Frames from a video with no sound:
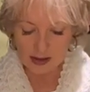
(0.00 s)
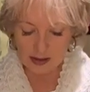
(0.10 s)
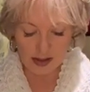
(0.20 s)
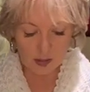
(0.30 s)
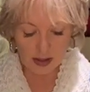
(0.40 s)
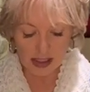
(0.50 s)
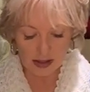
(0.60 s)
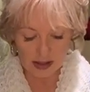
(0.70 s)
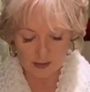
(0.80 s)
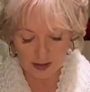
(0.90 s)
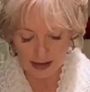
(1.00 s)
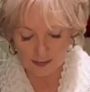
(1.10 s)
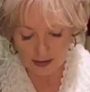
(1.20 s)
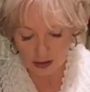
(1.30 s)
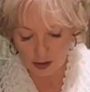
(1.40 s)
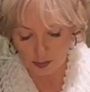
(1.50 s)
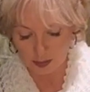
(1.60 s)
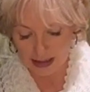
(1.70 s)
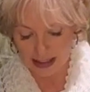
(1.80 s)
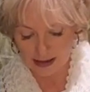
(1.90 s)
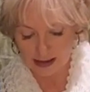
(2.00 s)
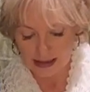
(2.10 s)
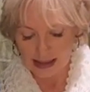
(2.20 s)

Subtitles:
This we're going to give a lovely good blend.